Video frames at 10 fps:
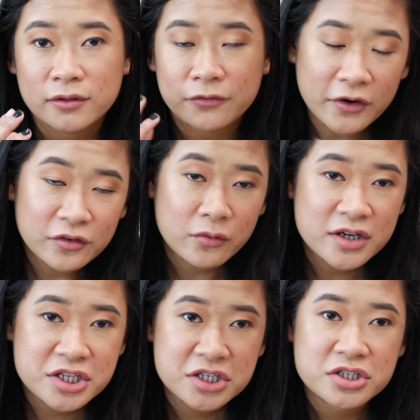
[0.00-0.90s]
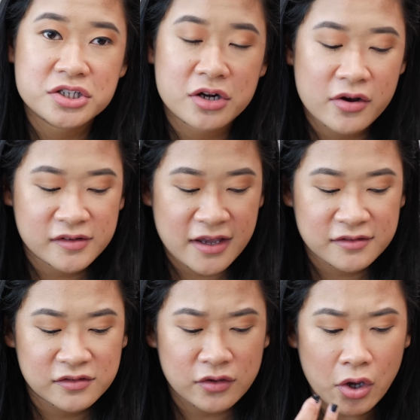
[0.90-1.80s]
the first question you should always
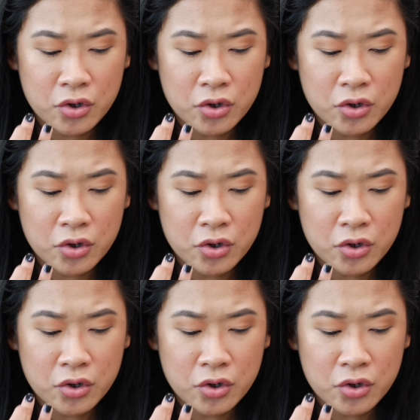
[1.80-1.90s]
ask is